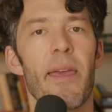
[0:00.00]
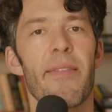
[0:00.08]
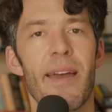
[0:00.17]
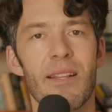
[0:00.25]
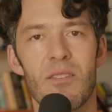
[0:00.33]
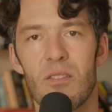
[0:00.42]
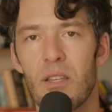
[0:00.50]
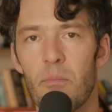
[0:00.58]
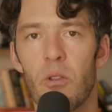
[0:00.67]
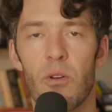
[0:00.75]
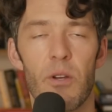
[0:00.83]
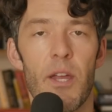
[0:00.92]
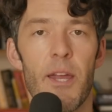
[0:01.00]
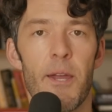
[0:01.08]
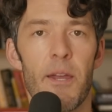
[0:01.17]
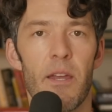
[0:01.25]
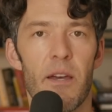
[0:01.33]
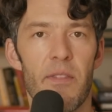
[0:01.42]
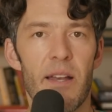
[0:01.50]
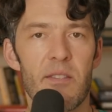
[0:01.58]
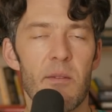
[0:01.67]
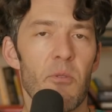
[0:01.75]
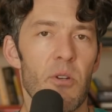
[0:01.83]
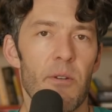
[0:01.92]
And that's similar. Uh, that
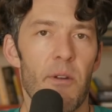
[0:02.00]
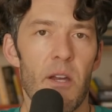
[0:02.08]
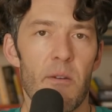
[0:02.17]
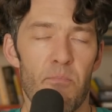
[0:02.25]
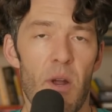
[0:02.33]
similar uh,